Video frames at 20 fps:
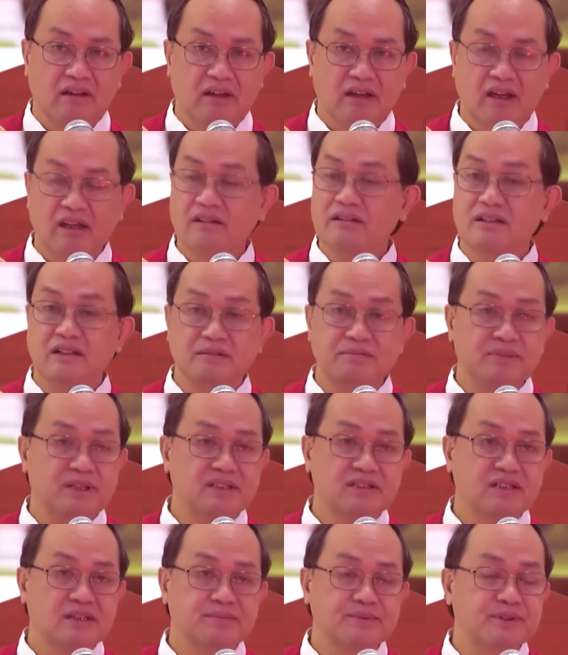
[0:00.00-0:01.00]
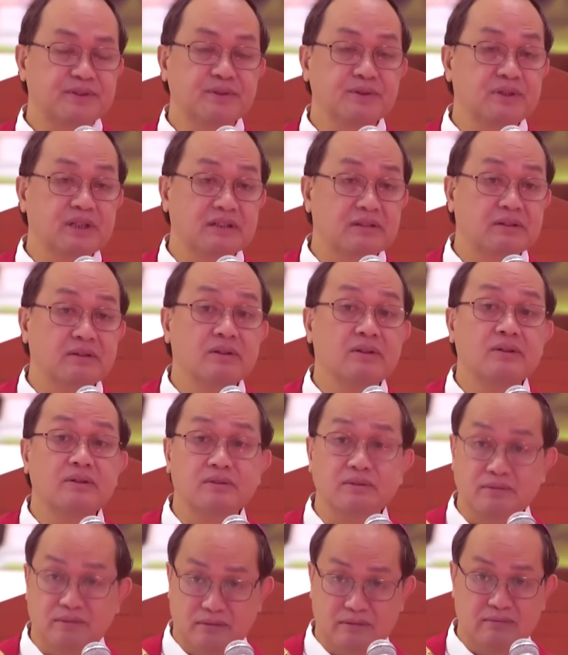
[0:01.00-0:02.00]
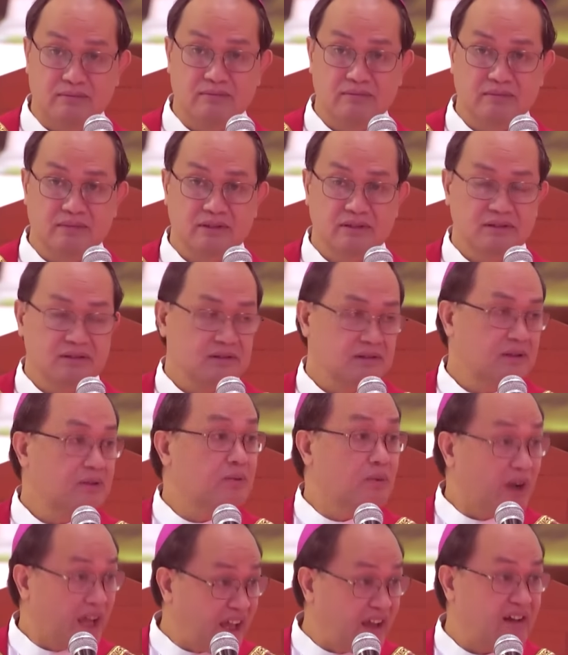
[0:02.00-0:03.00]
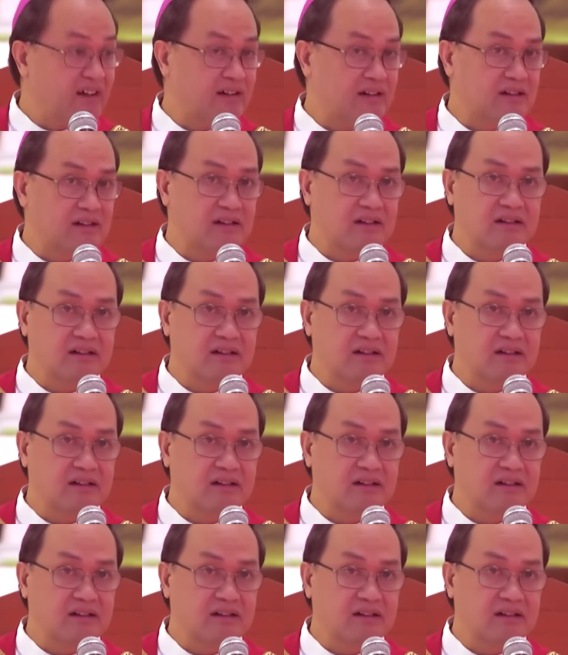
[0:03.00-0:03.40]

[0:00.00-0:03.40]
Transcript: and their bishops do not know where